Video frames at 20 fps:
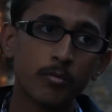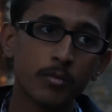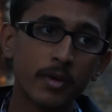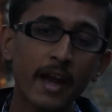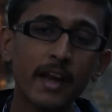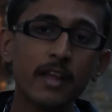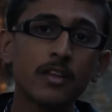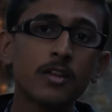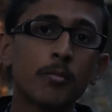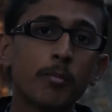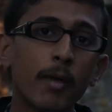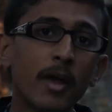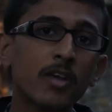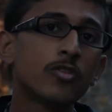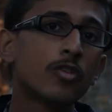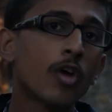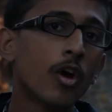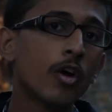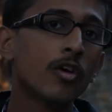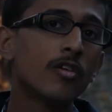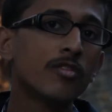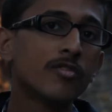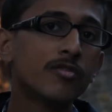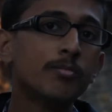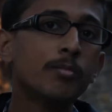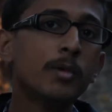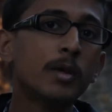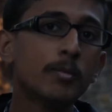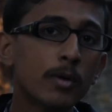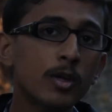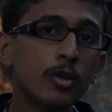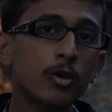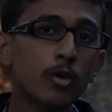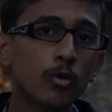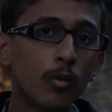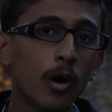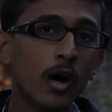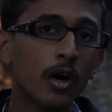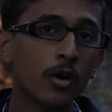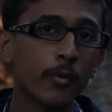getting the best out of people you
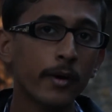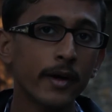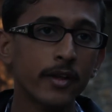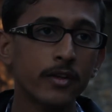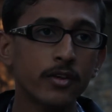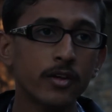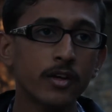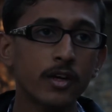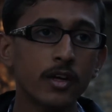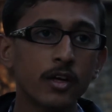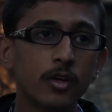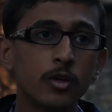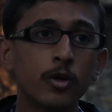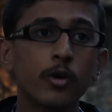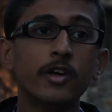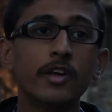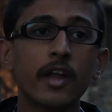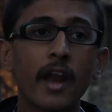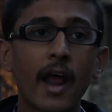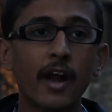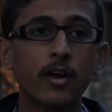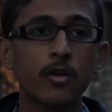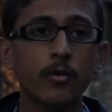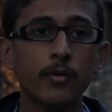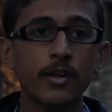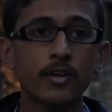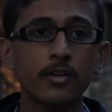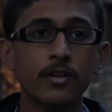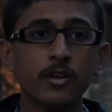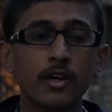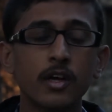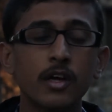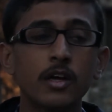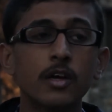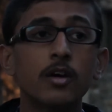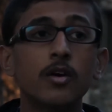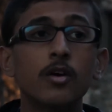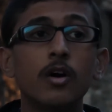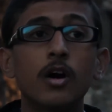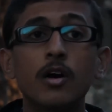work with, you interact with,
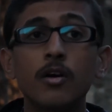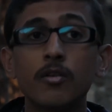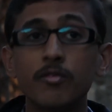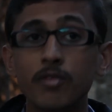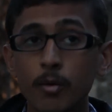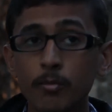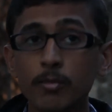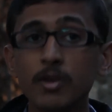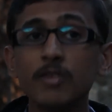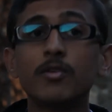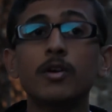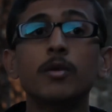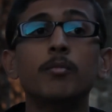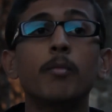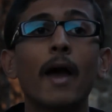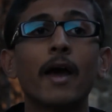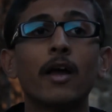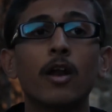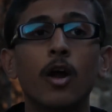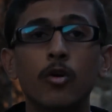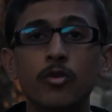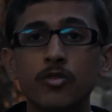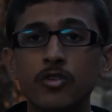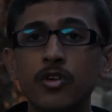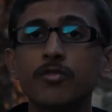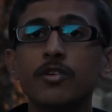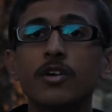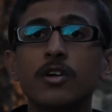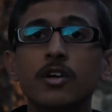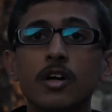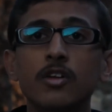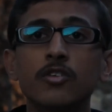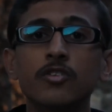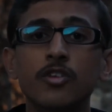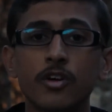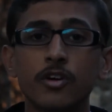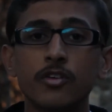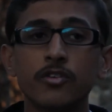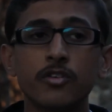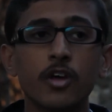from different backgrounds, different
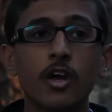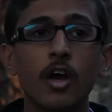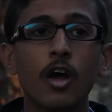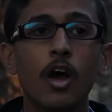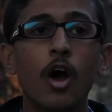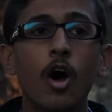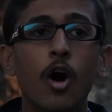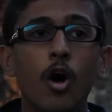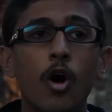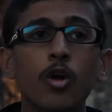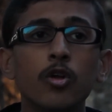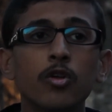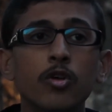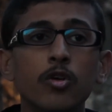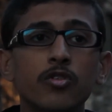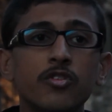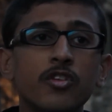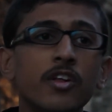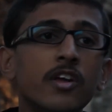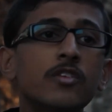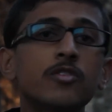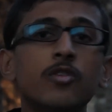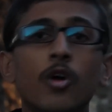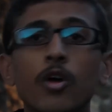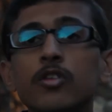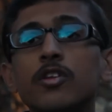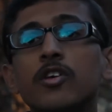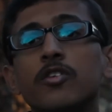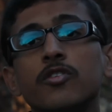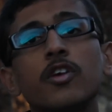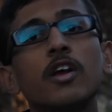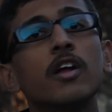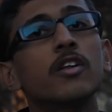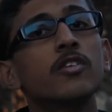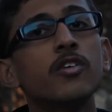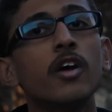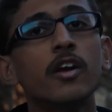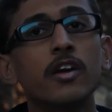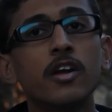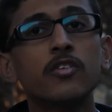cultures. All those things, all these
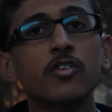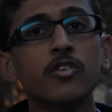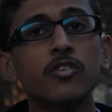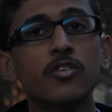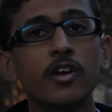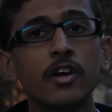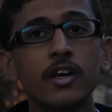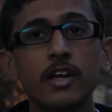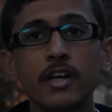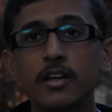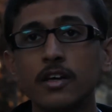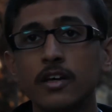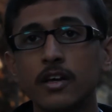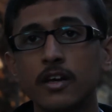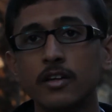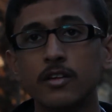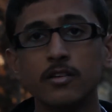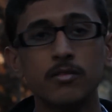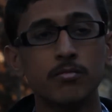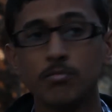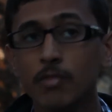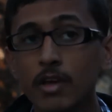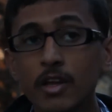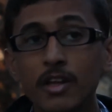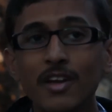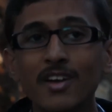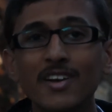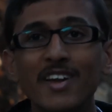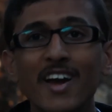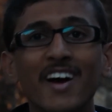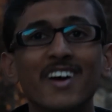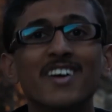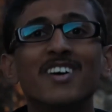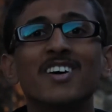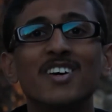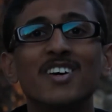skills are necessary in India.